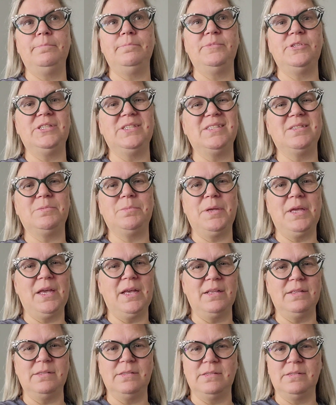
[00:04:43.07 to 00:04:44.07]
Just
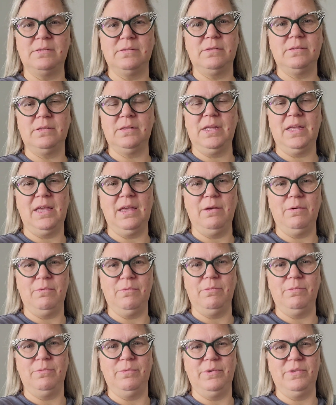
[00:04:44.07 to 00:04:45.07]
because it
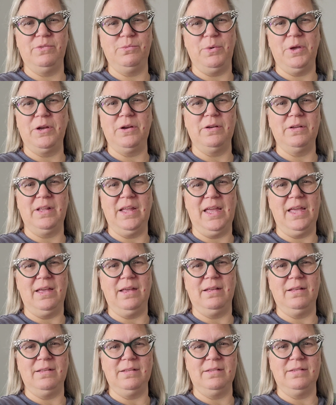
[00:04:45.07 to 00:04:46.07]
was weird. Like,
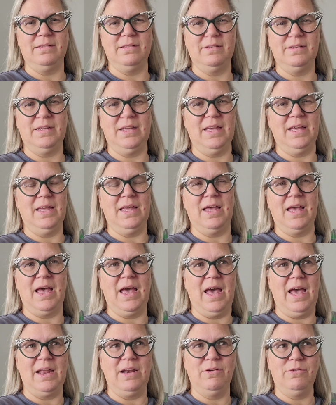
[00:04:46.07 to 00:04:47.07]

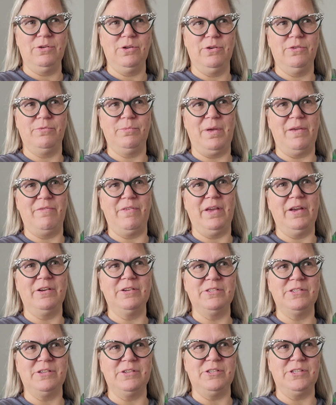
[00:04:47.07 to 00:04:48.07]
I don't know if my
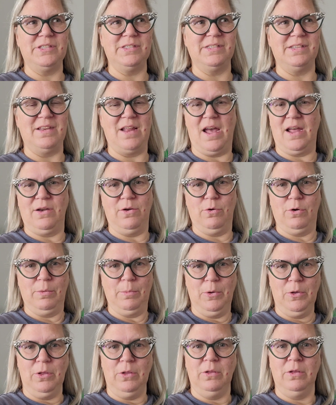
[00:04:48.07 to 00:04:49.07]
fingers are just not
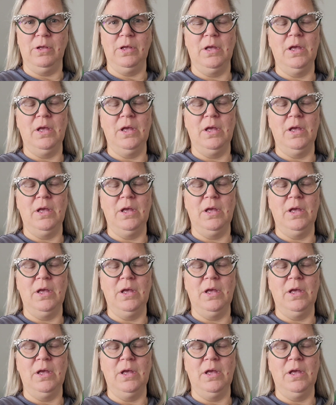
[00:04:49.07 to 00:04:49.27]
normal.